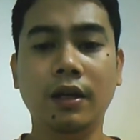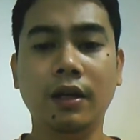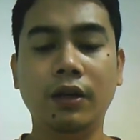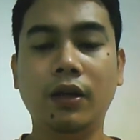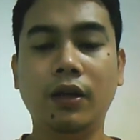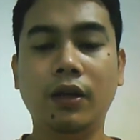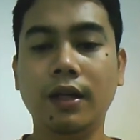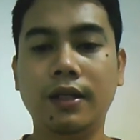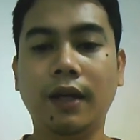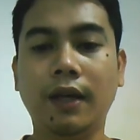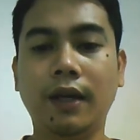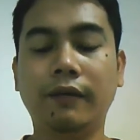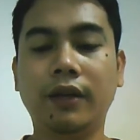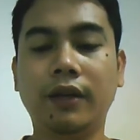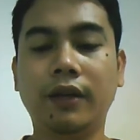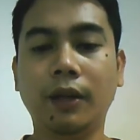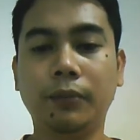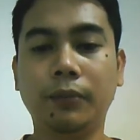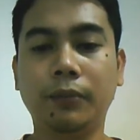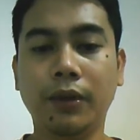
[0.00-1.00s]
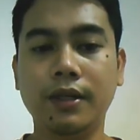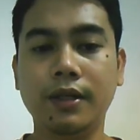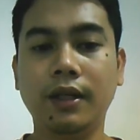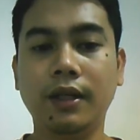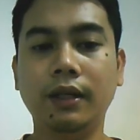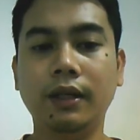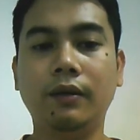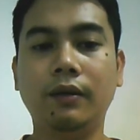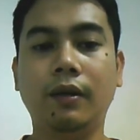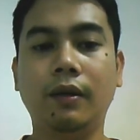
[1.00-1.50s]
You can save
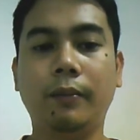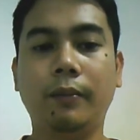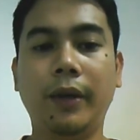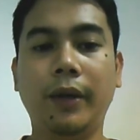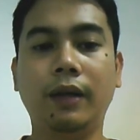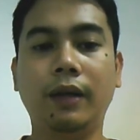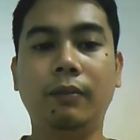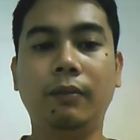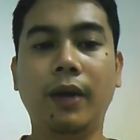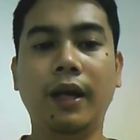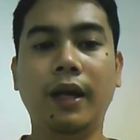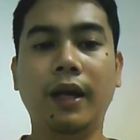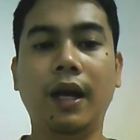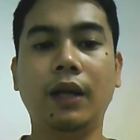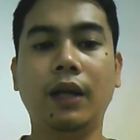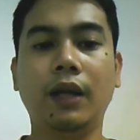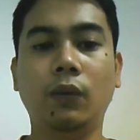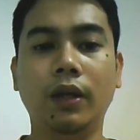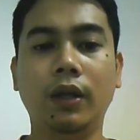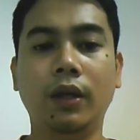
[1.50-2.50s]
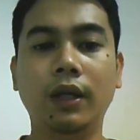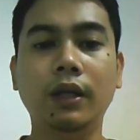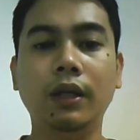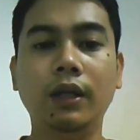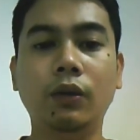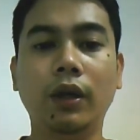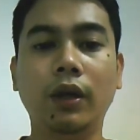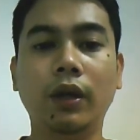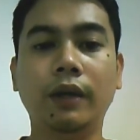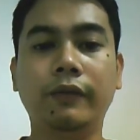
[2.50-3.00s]
10%, paid bi-annually,
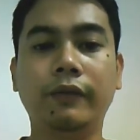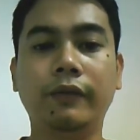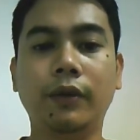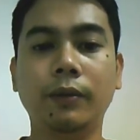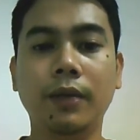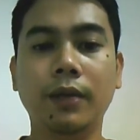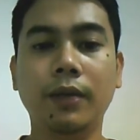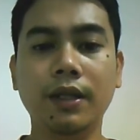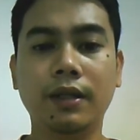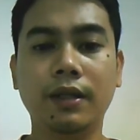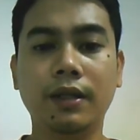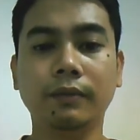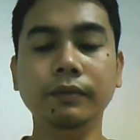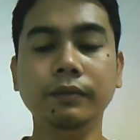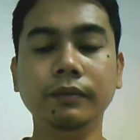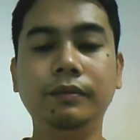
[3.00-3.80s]
24 months,